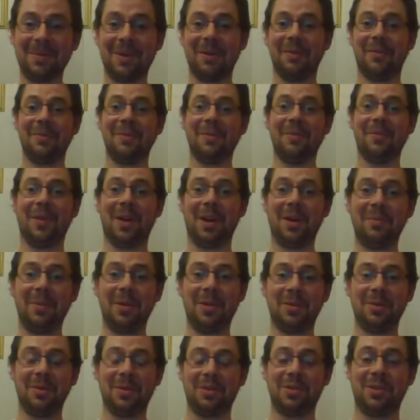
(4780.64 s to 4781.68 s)
For inviting
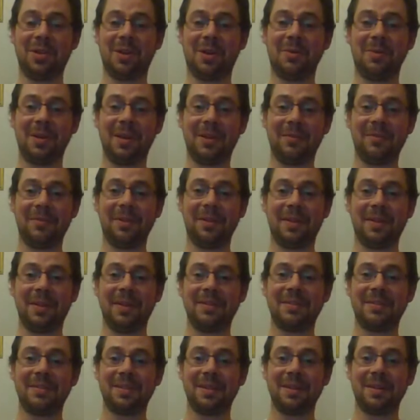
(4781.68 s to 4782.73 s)
me on the show and
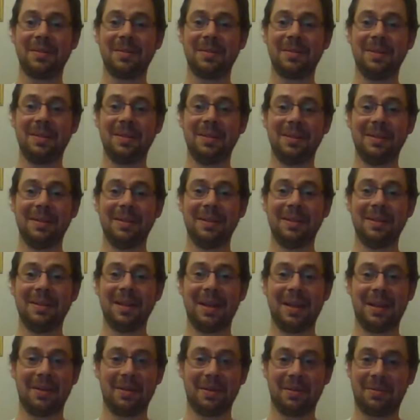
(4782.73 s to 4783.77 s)
everything. So,
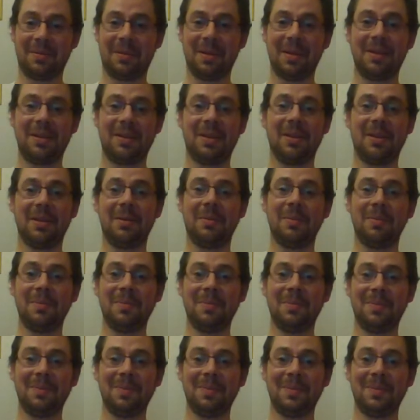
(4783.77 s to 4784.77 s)
yeah, no, thank you.